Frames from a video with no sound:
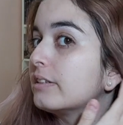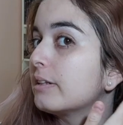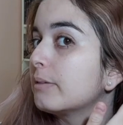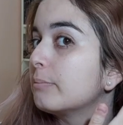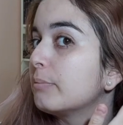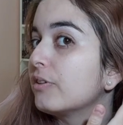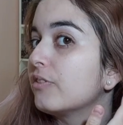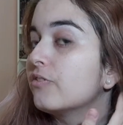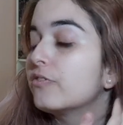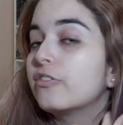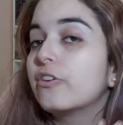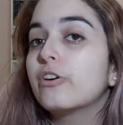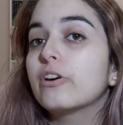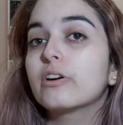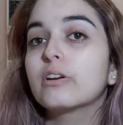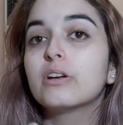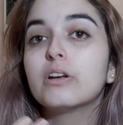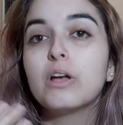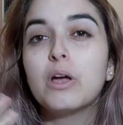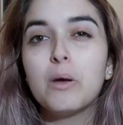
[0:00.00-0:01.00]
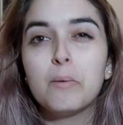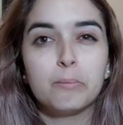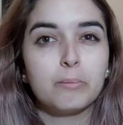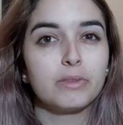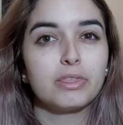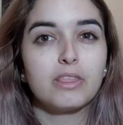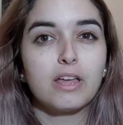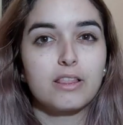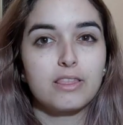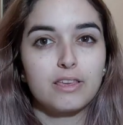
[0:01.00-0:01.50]
did before,
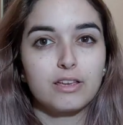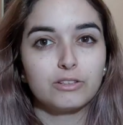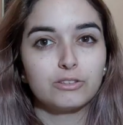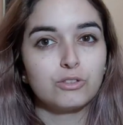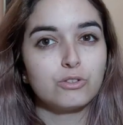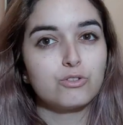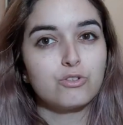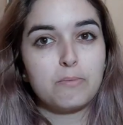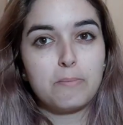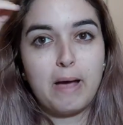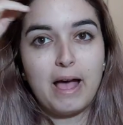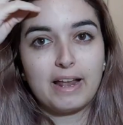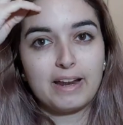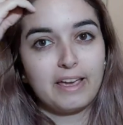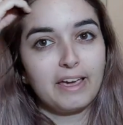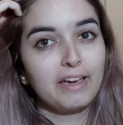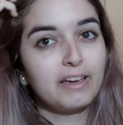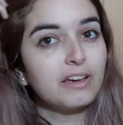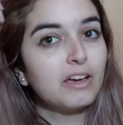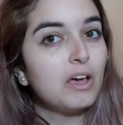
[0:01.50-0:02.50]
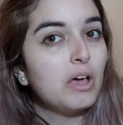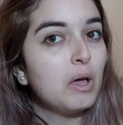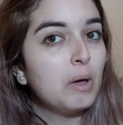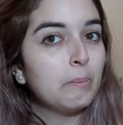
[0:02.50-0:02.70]
but nothing too dramatic.